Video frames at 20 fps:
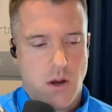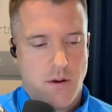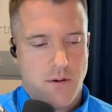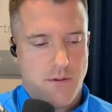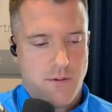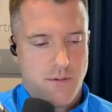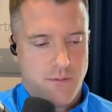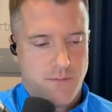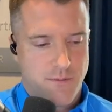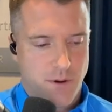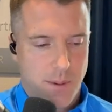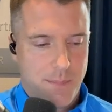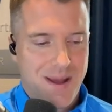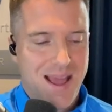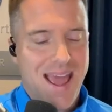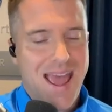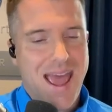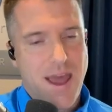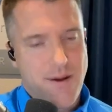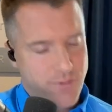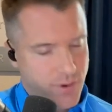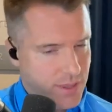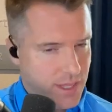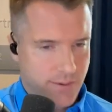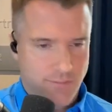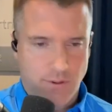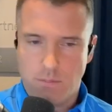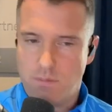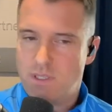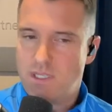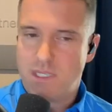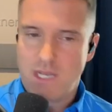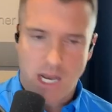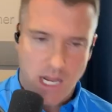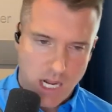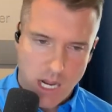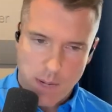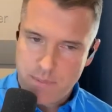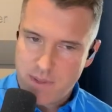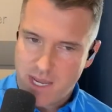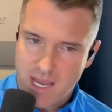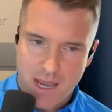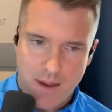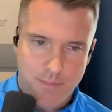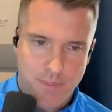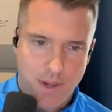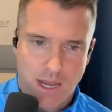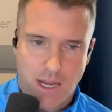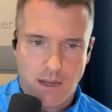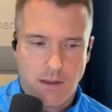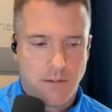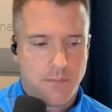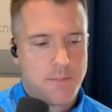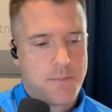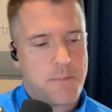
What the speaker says: from everything from setting up the campaign,